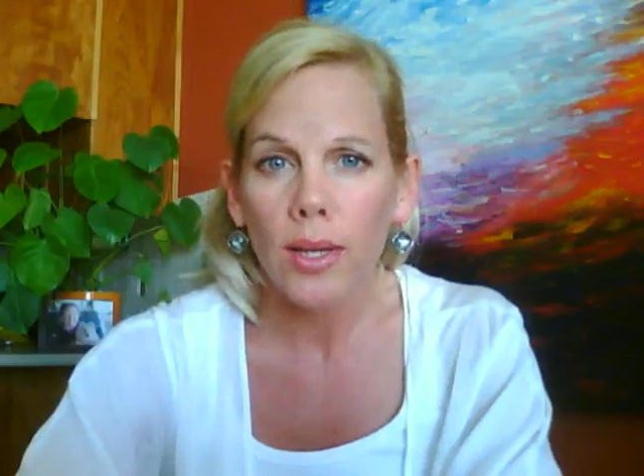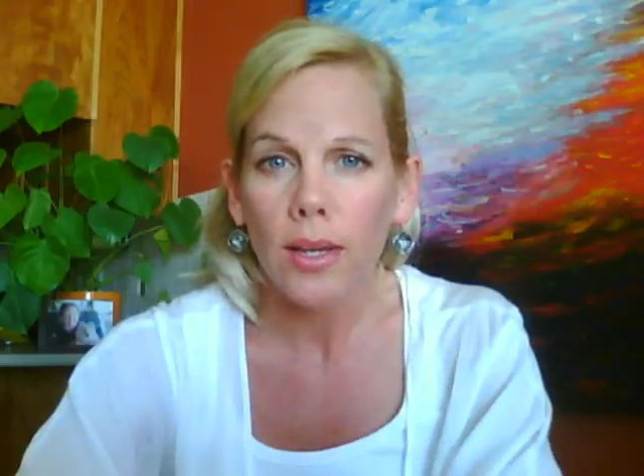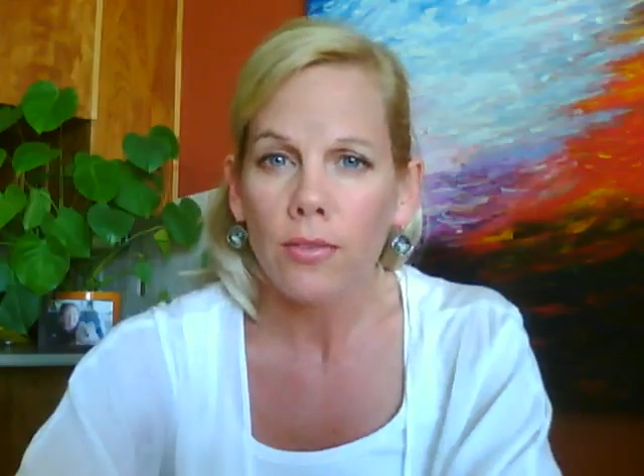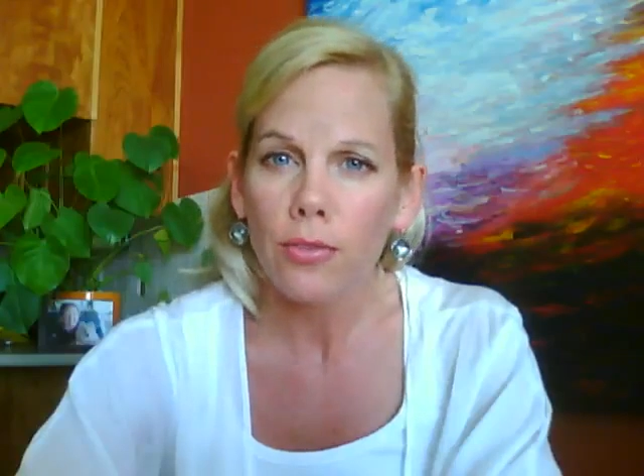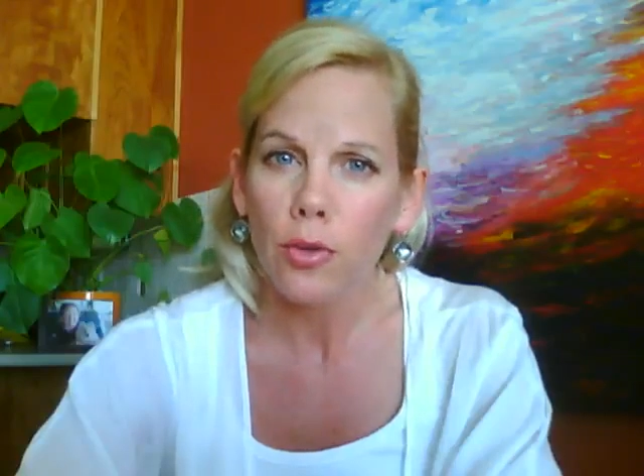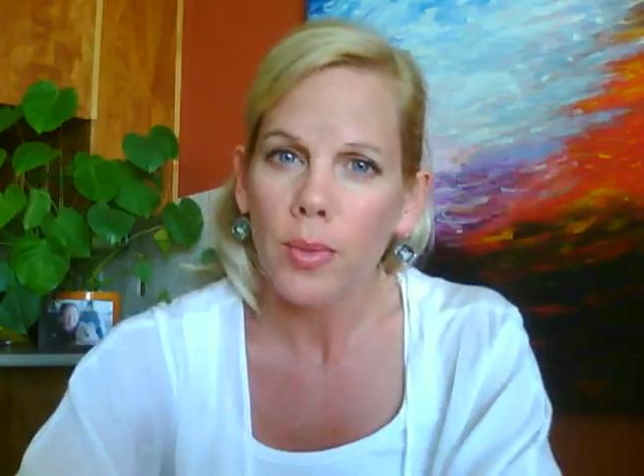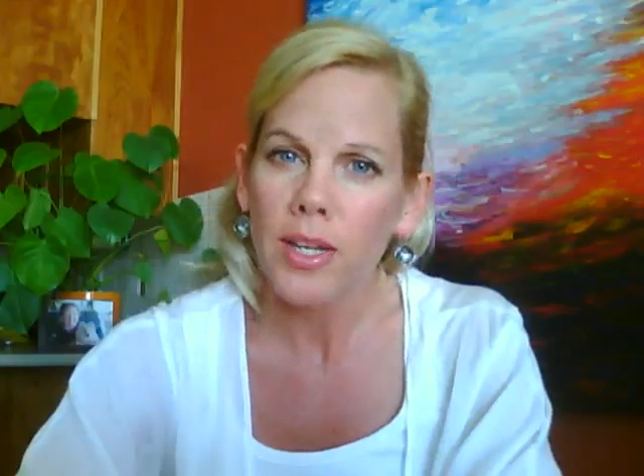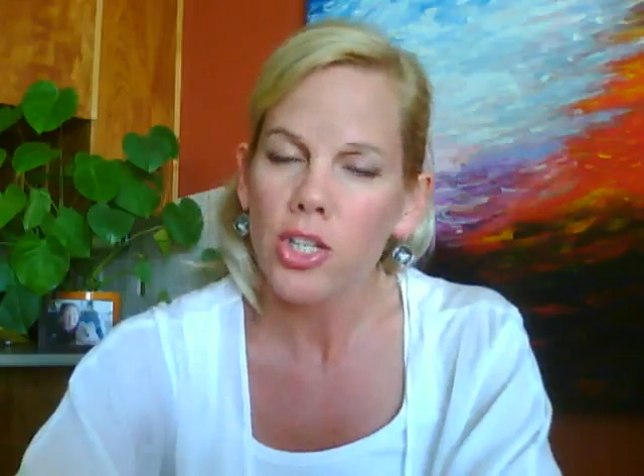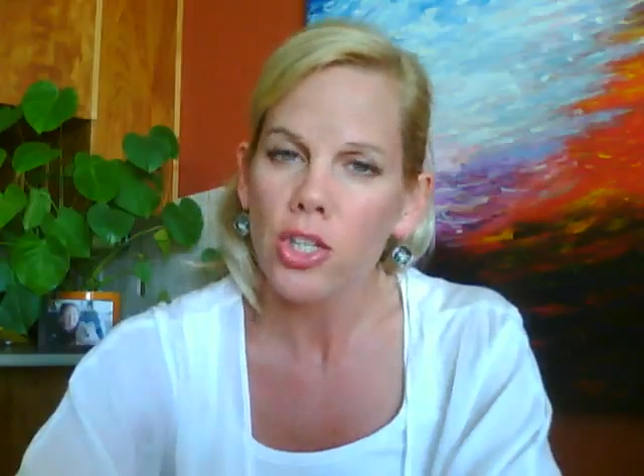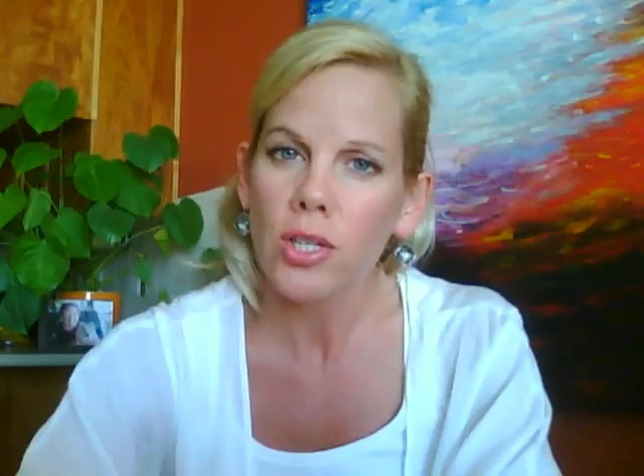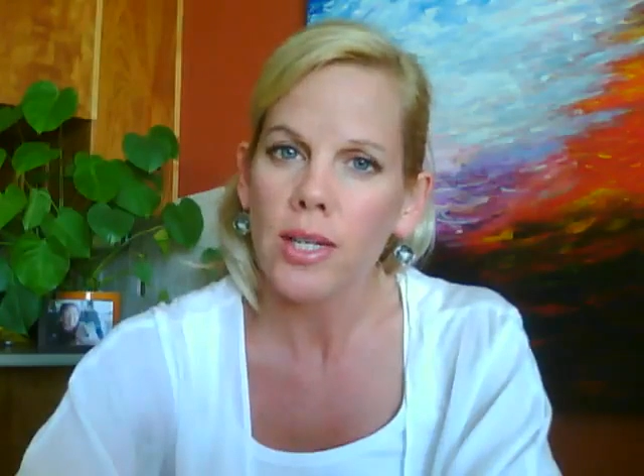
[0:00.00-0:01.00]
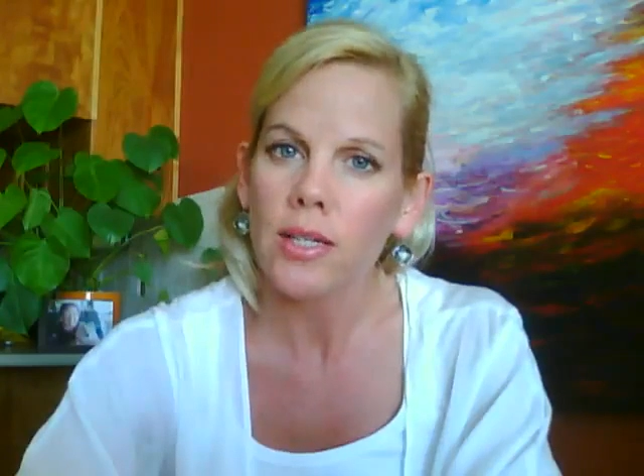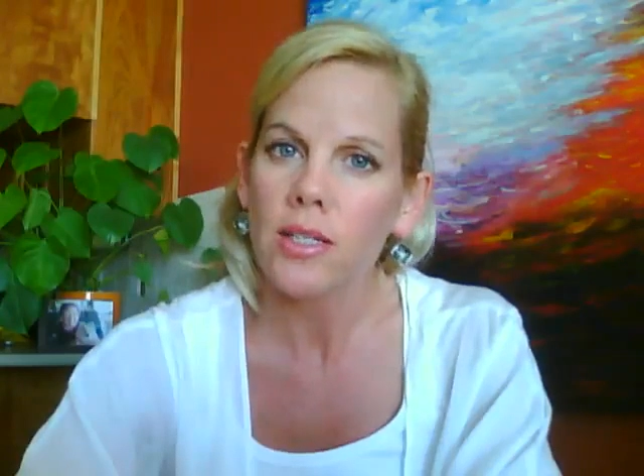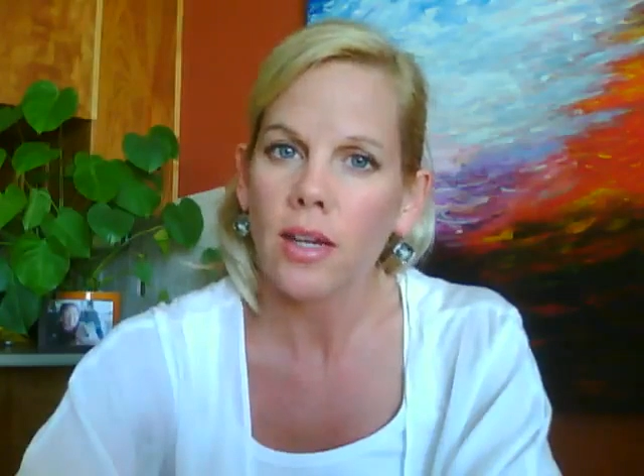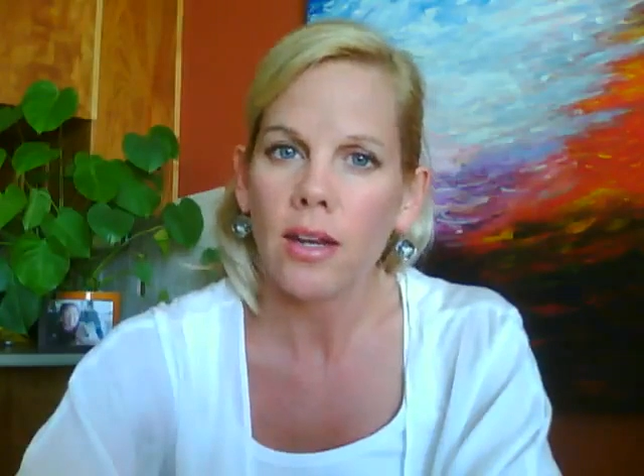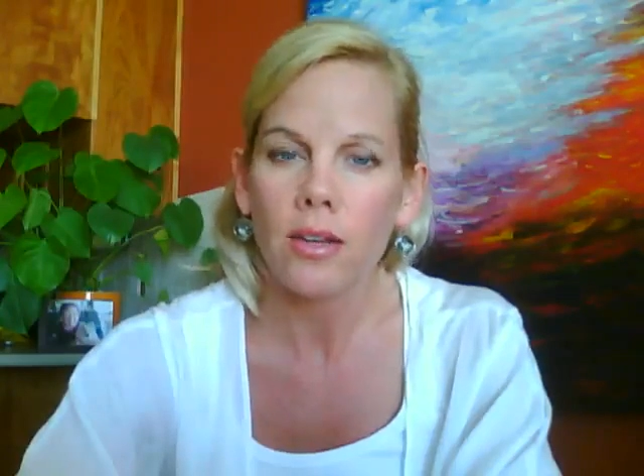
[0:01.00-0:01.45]
information,
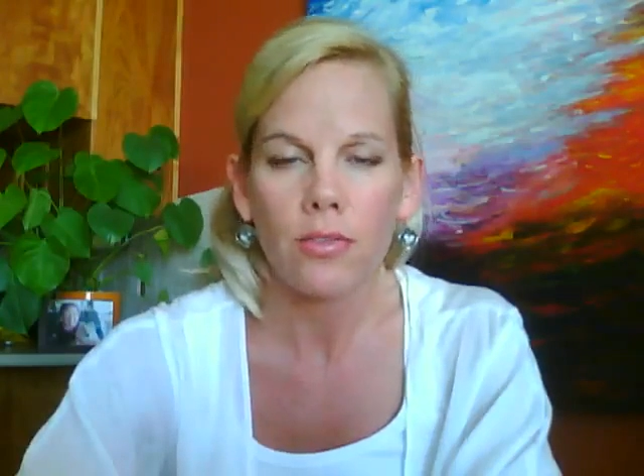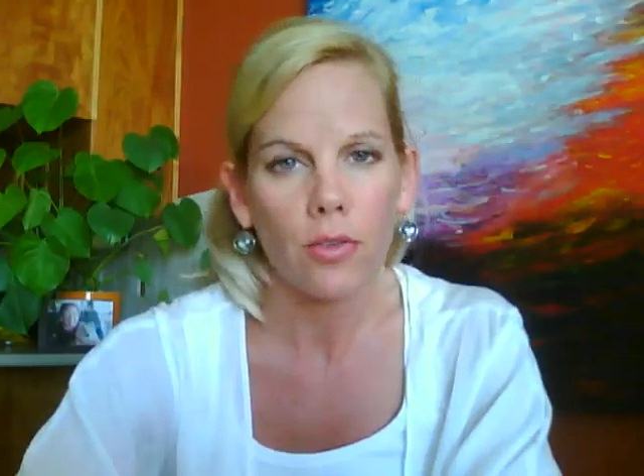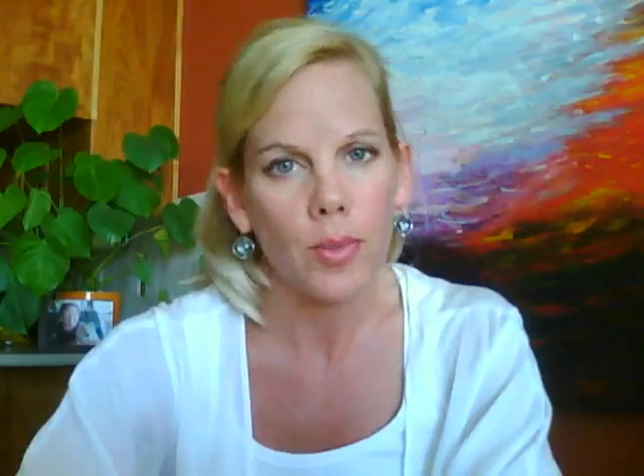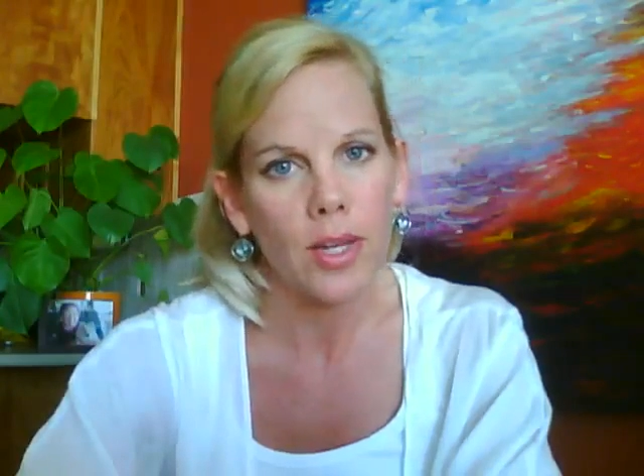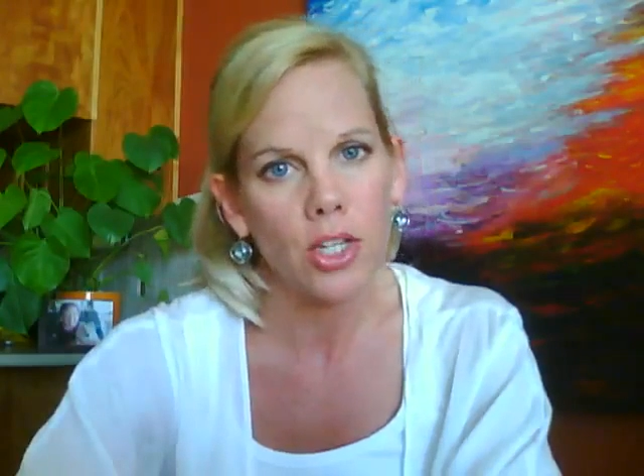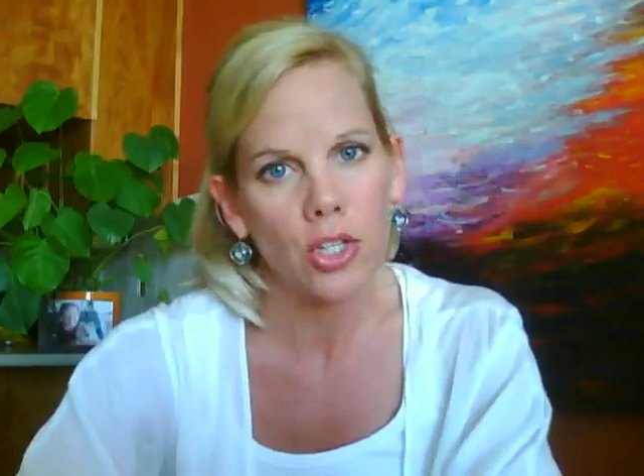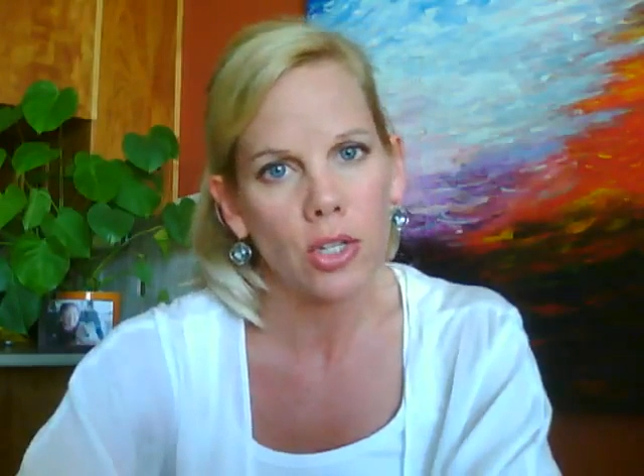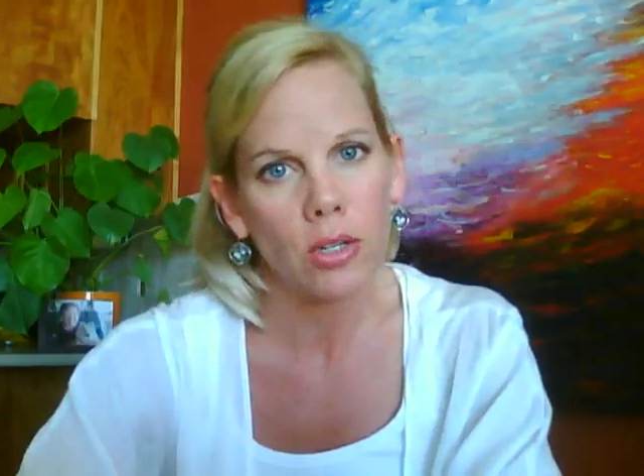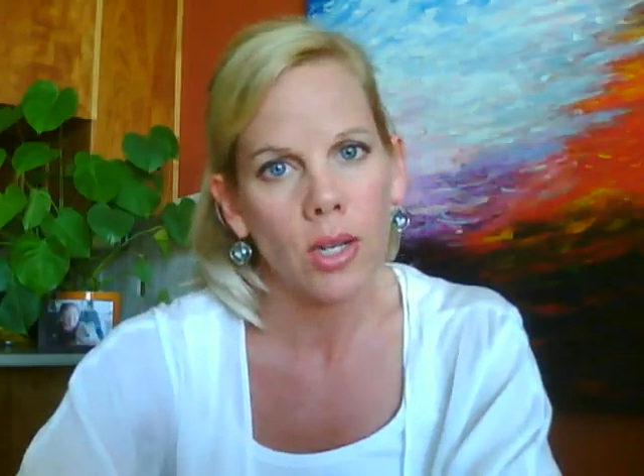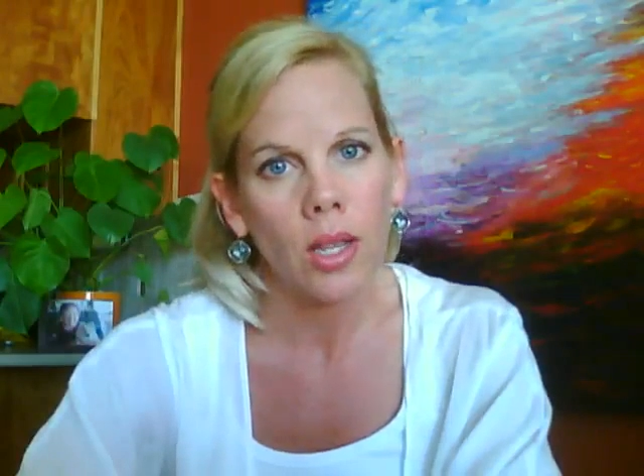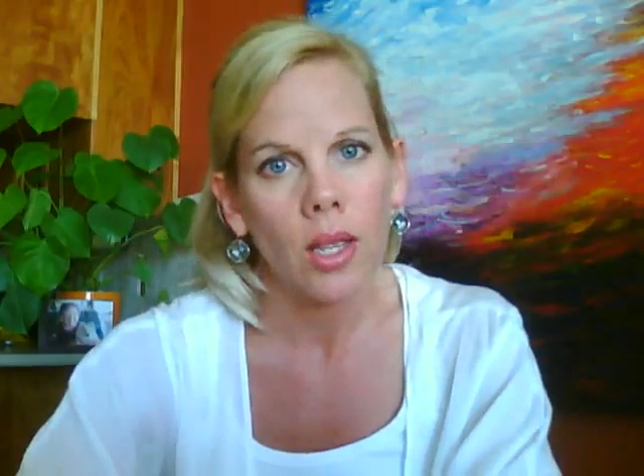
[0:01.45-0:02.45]
inside information,